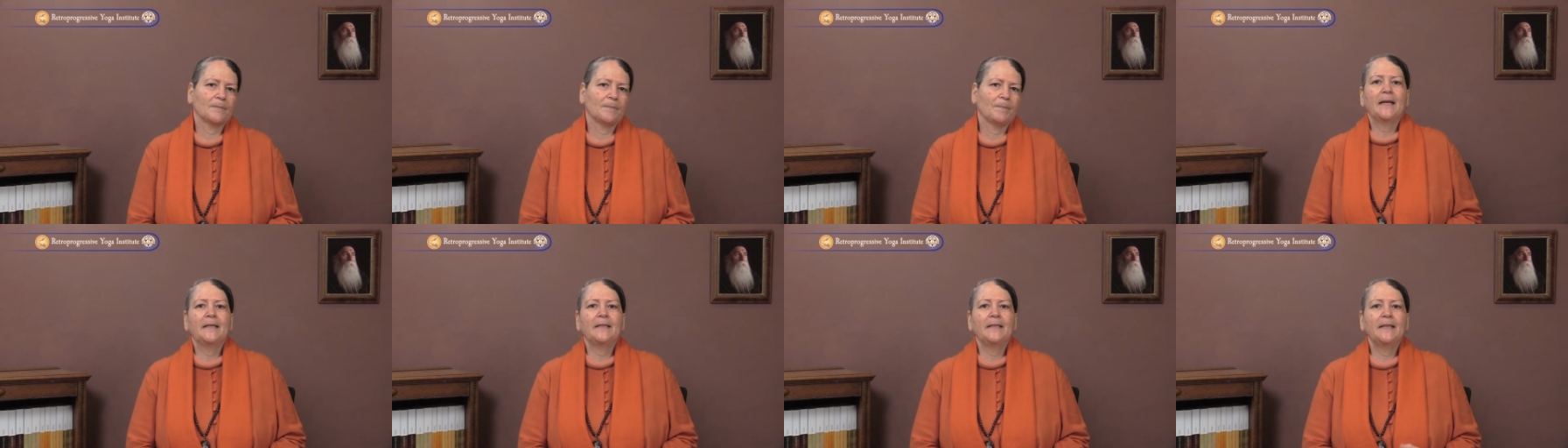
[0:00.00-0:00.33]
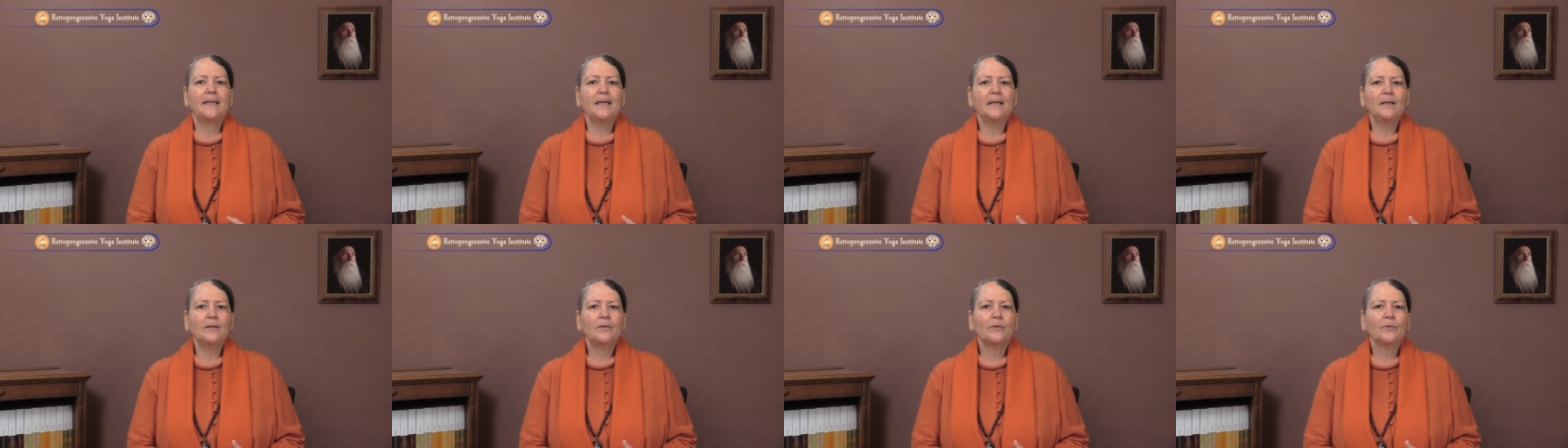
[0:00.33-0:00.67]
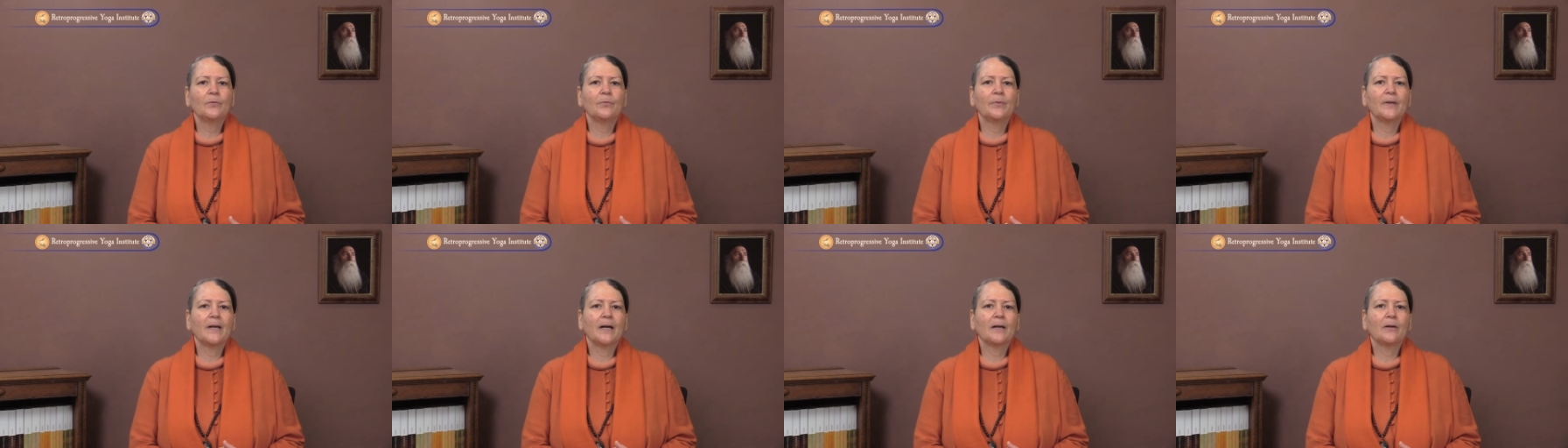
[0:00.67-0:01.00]
And here
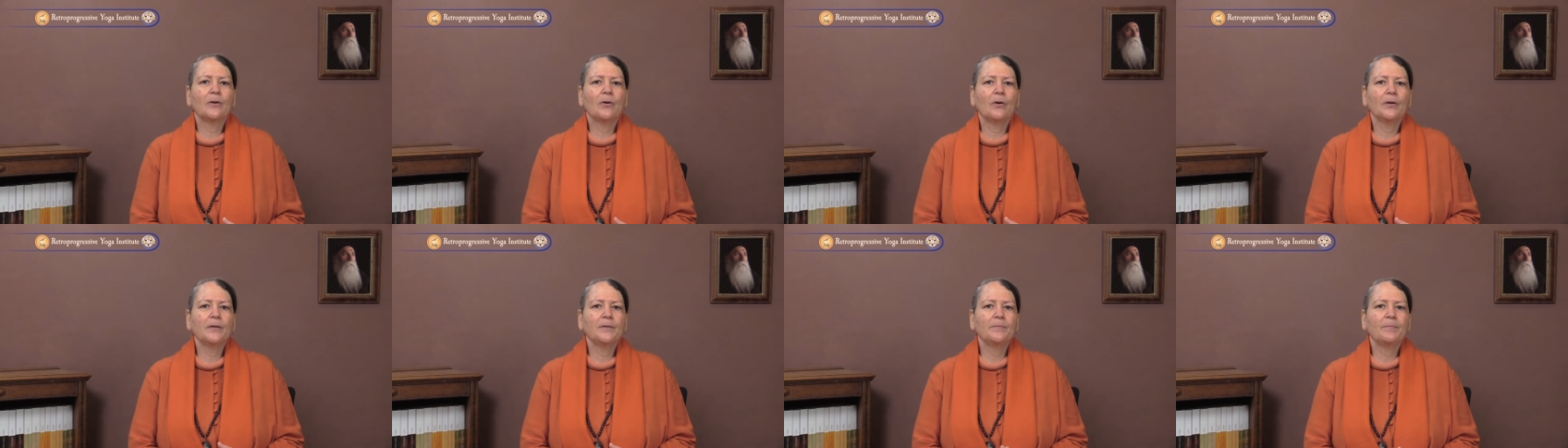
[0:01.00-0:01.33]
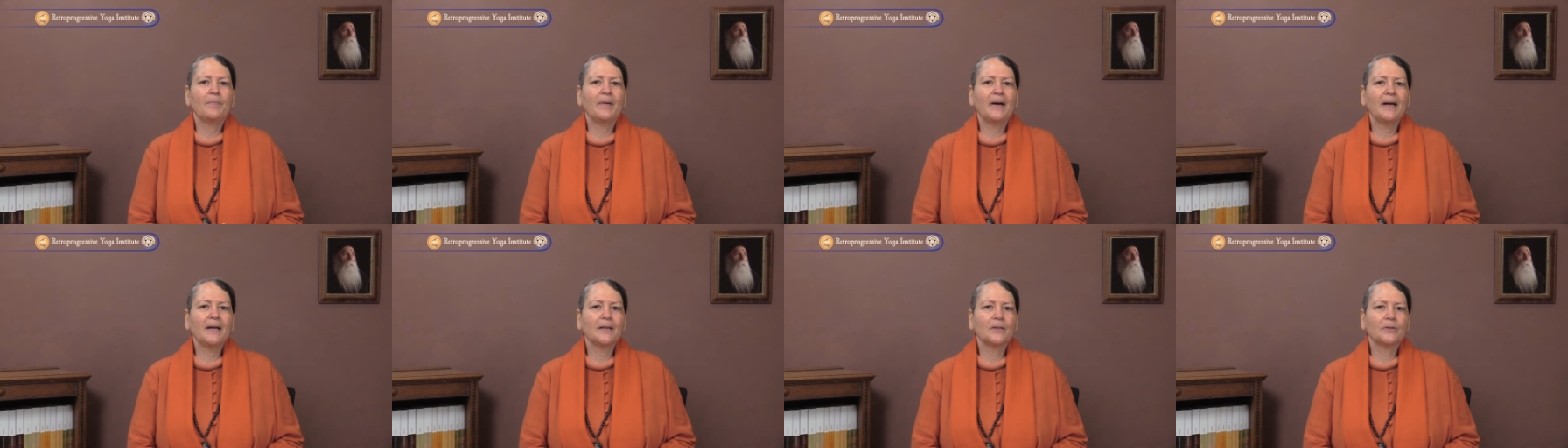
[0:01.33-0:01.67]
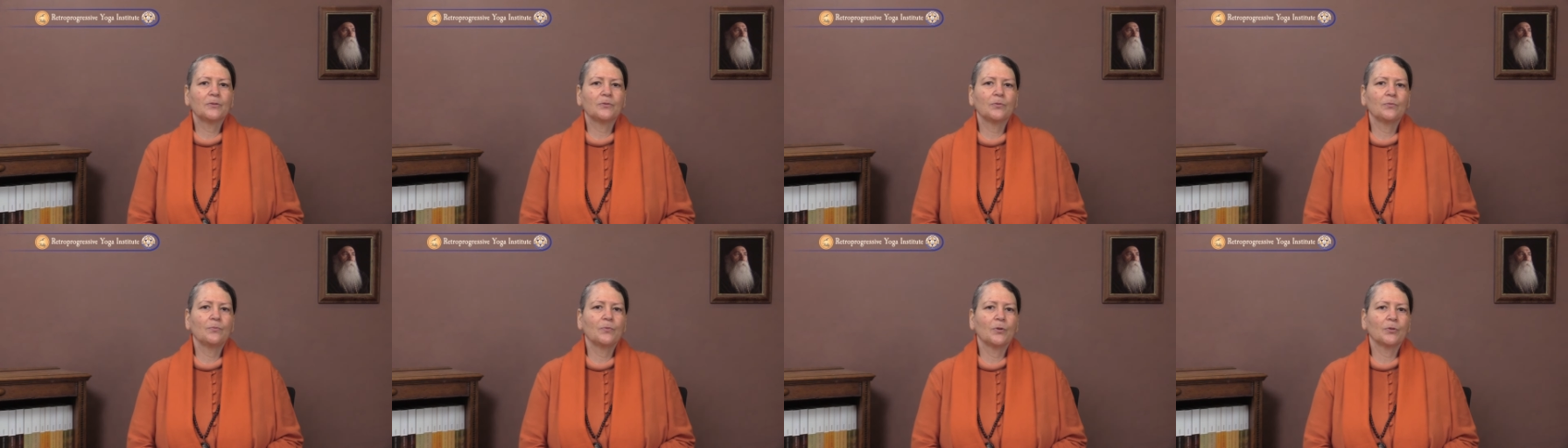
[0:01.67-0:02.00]
we are going
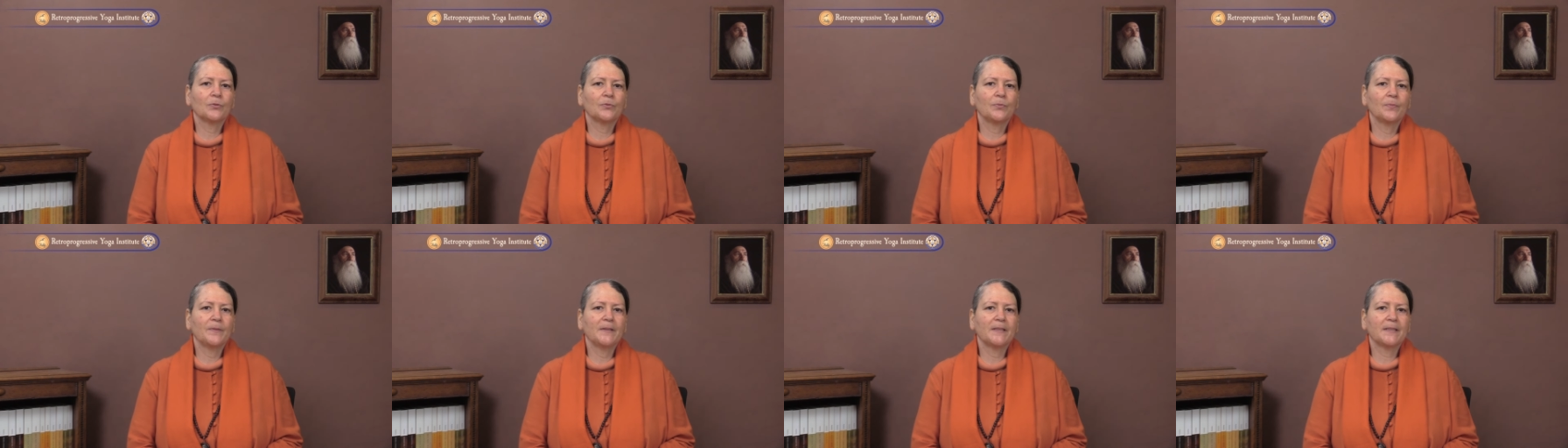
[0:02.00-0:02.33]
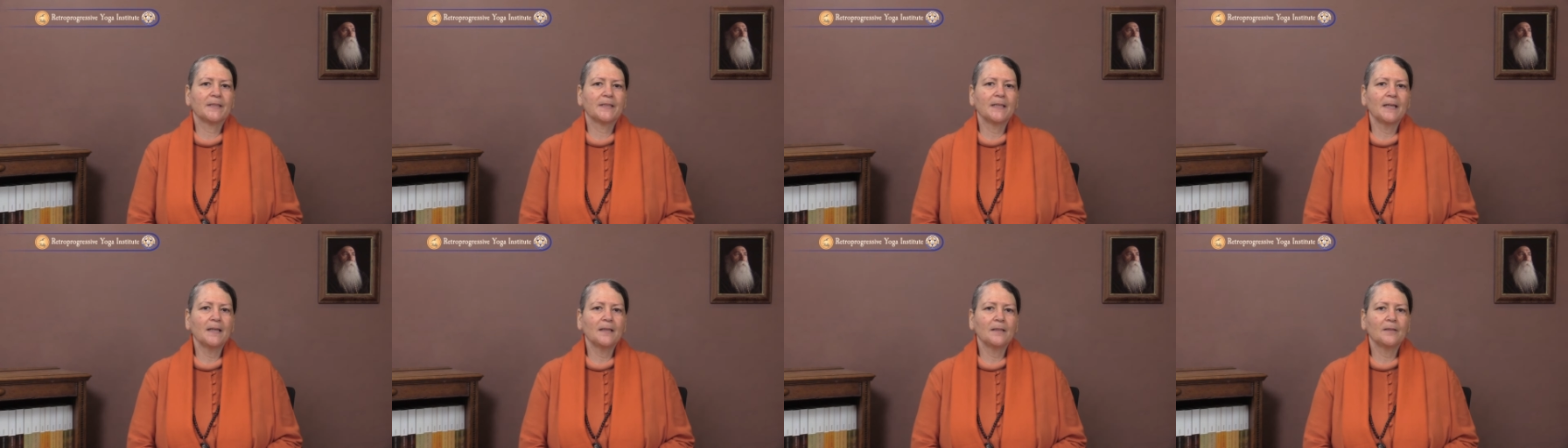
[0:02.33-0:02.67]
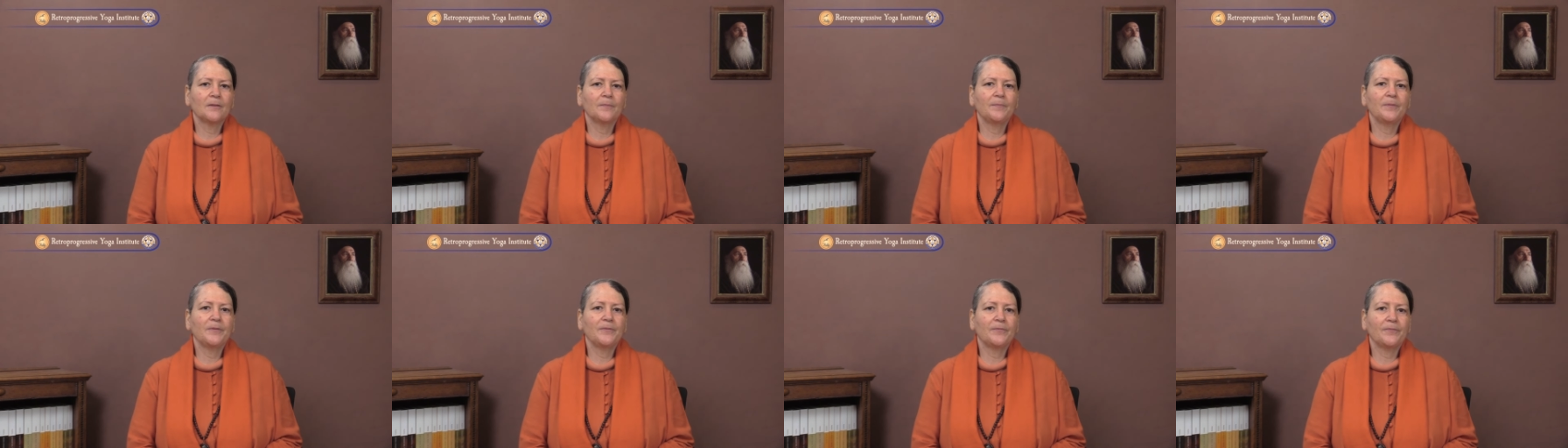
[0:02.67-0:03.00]
back to what we
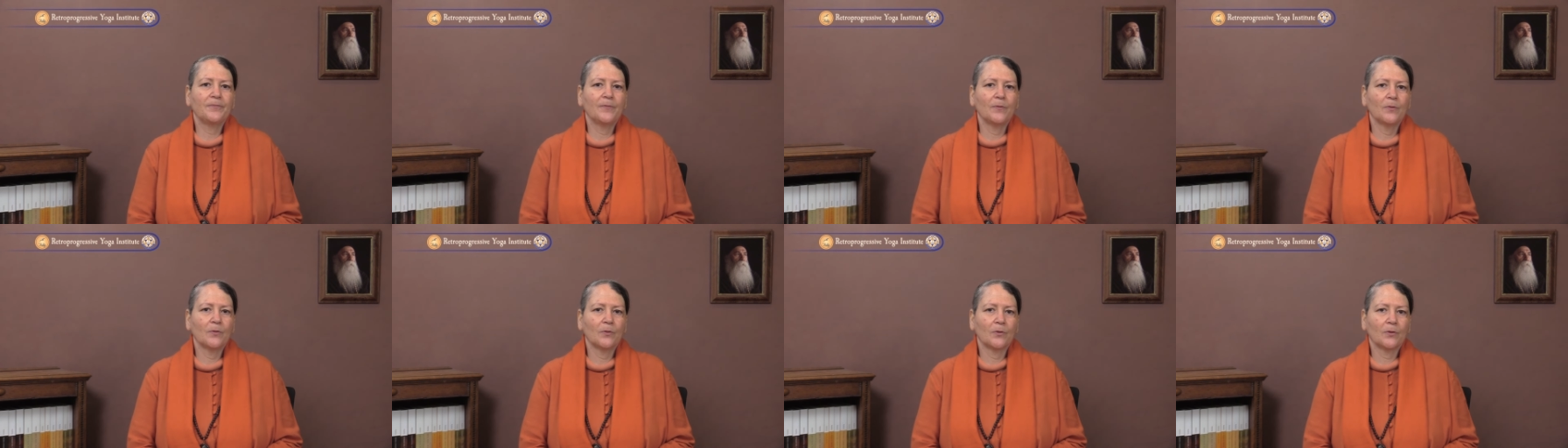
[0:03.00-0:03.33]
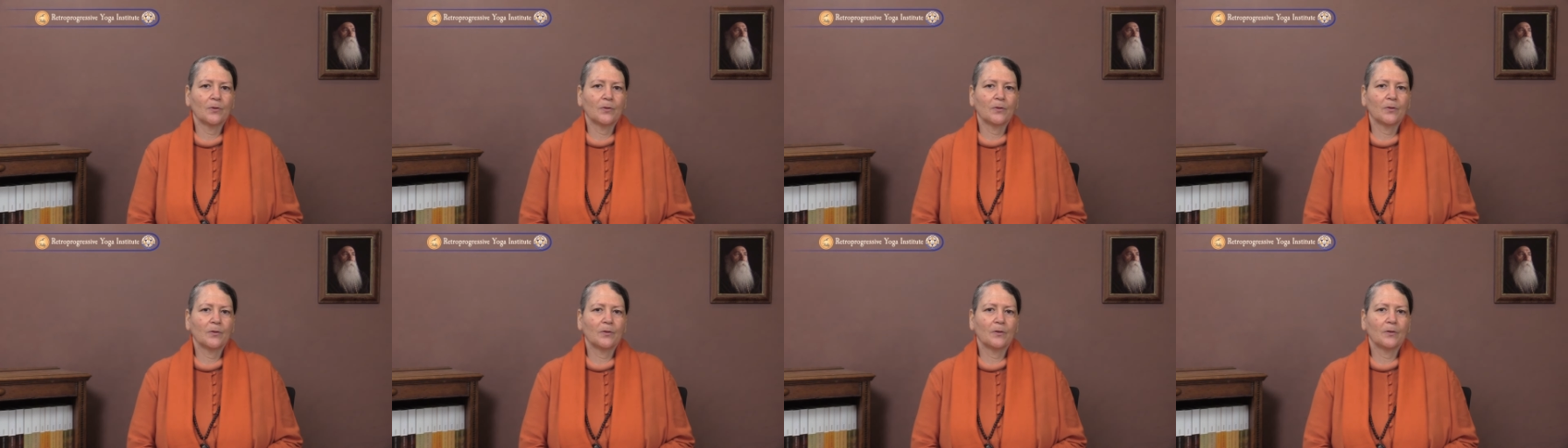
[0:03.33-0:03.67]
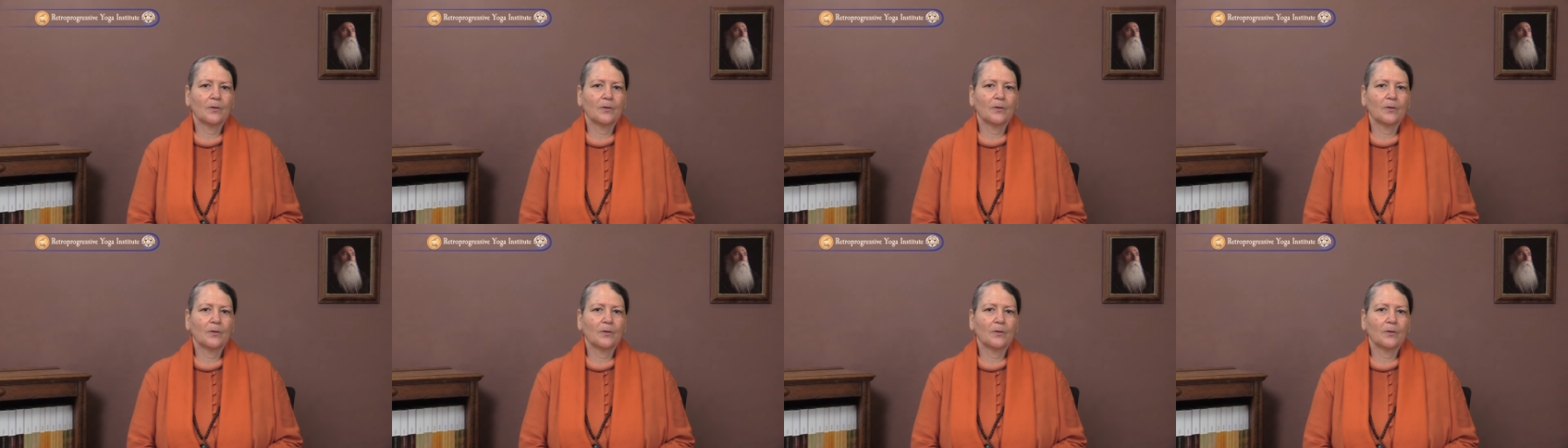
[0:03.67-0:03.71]
said before